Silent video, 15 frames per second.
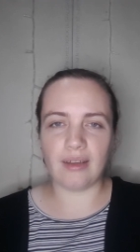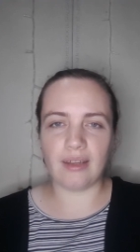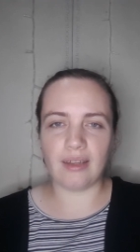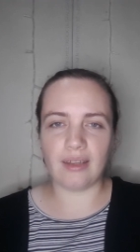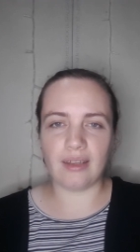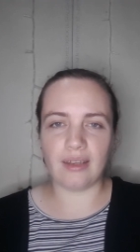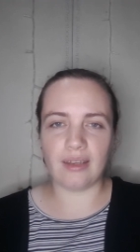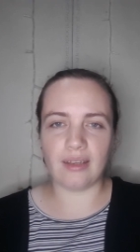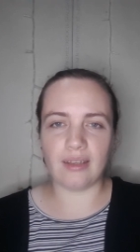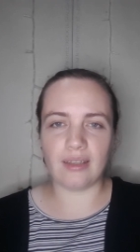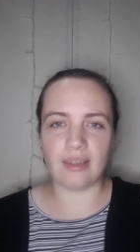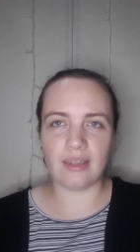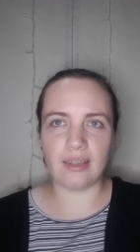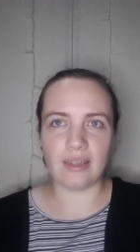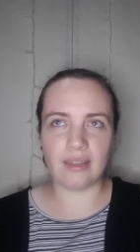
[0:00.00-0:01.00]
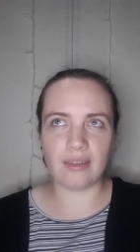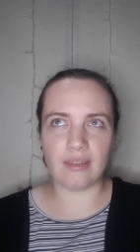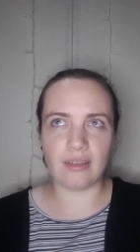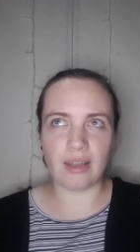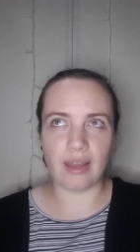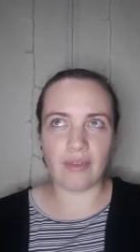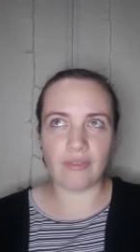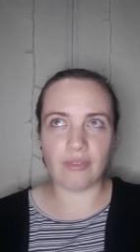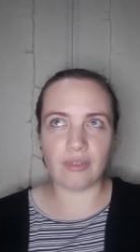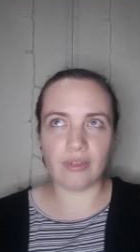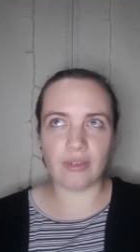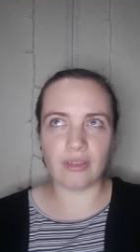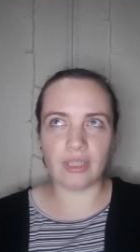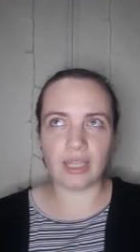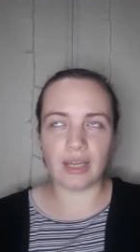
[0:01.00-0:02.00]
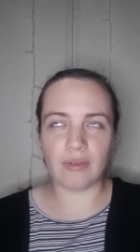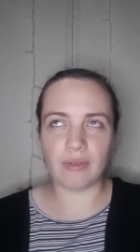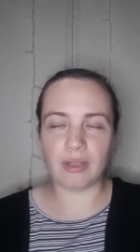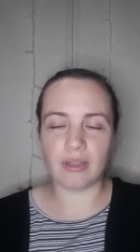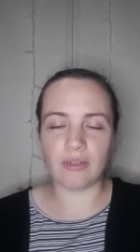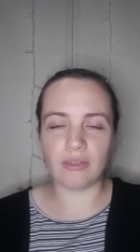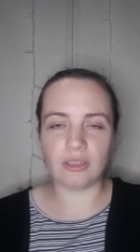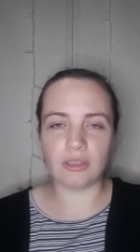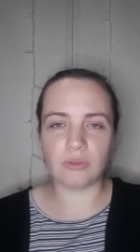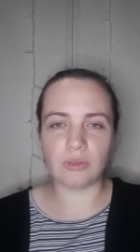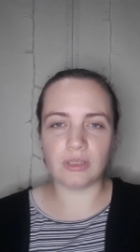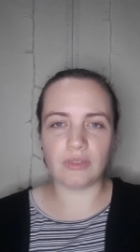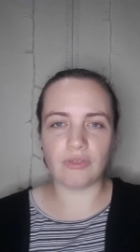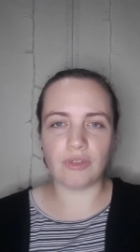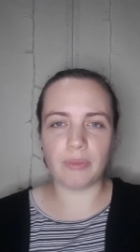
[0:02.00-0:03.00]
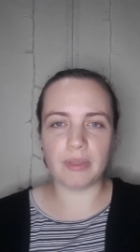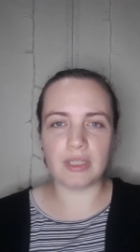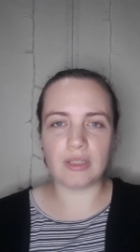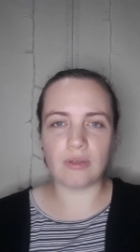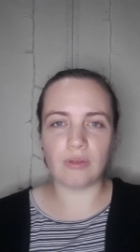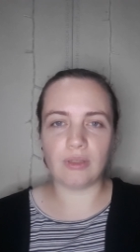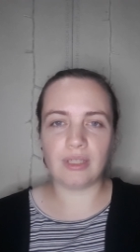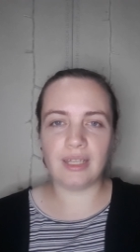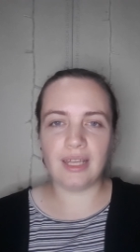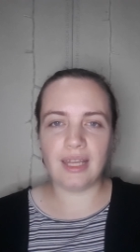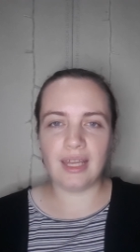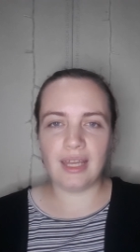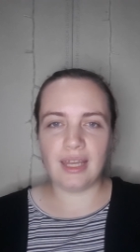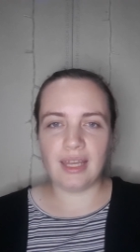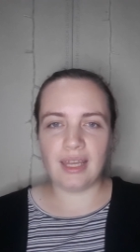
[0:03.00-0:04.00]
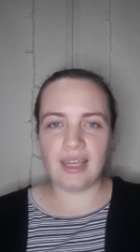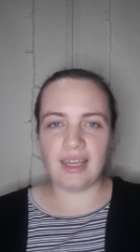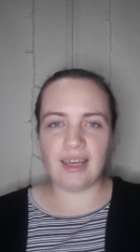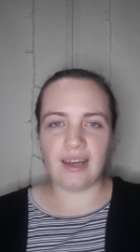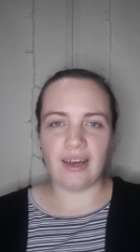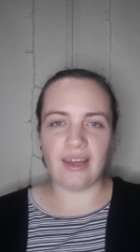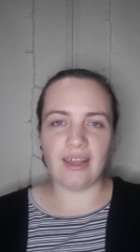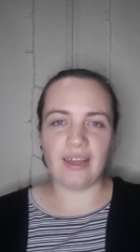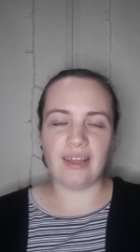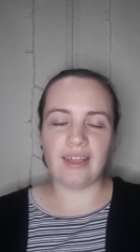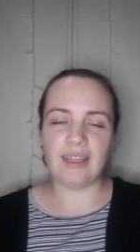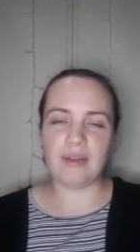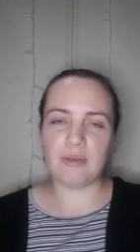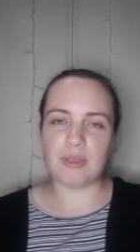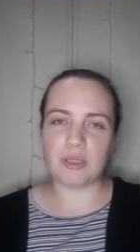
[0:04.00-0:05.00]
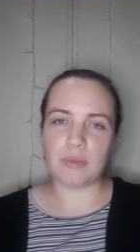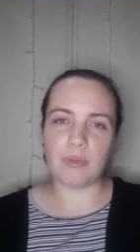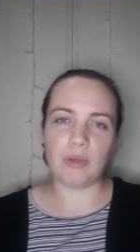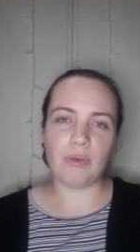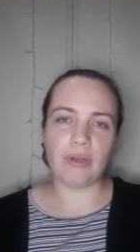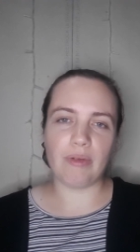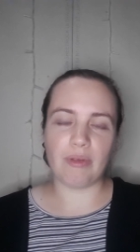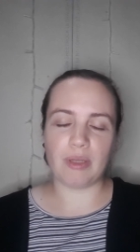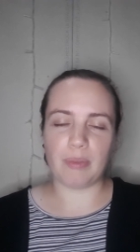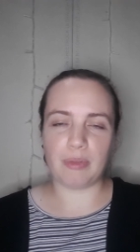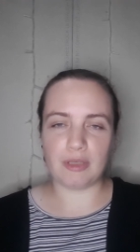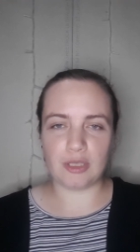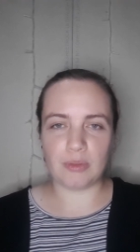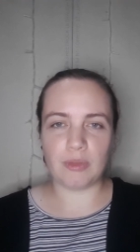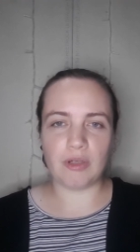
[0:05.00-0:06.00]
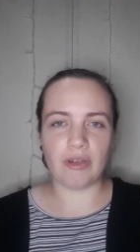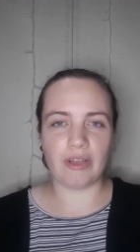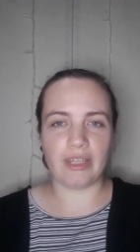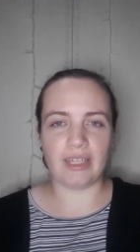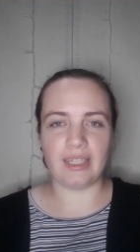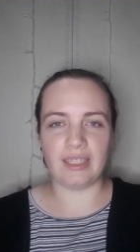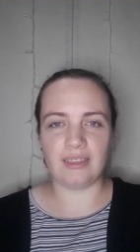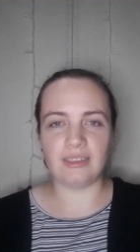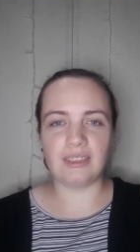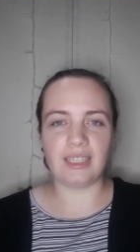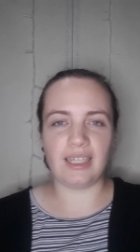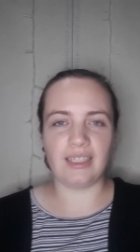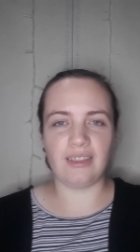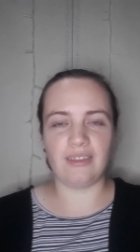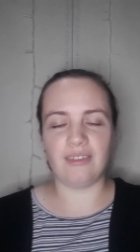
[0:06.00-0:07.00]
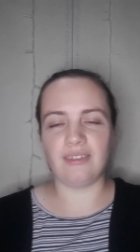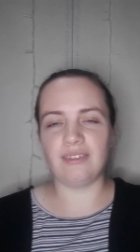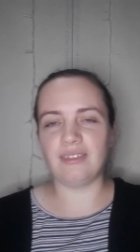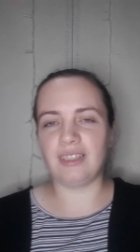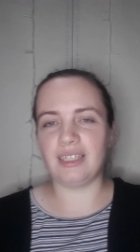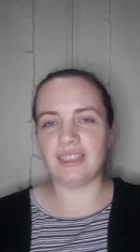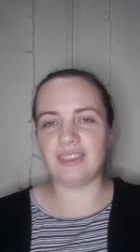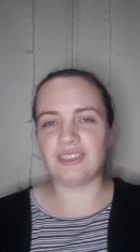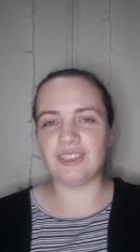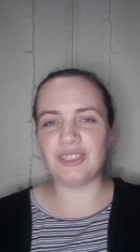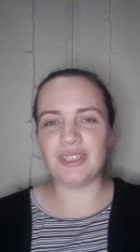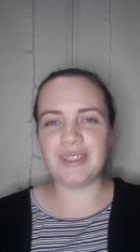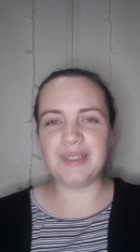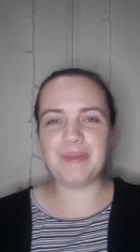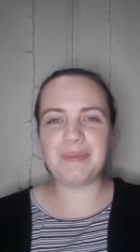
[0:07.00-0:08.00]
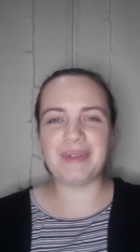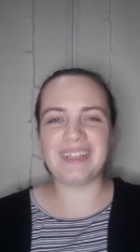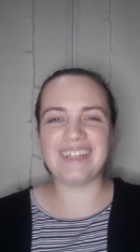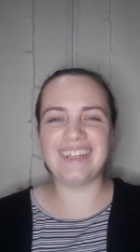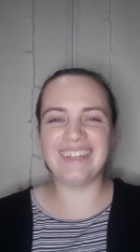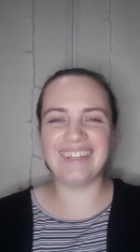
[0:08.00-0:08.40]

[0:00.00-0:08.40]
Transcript: and after, yeah, when our oldest was a few months old, uh, he was mowing with a push mower on a hillside, you know, like you shouldn't, but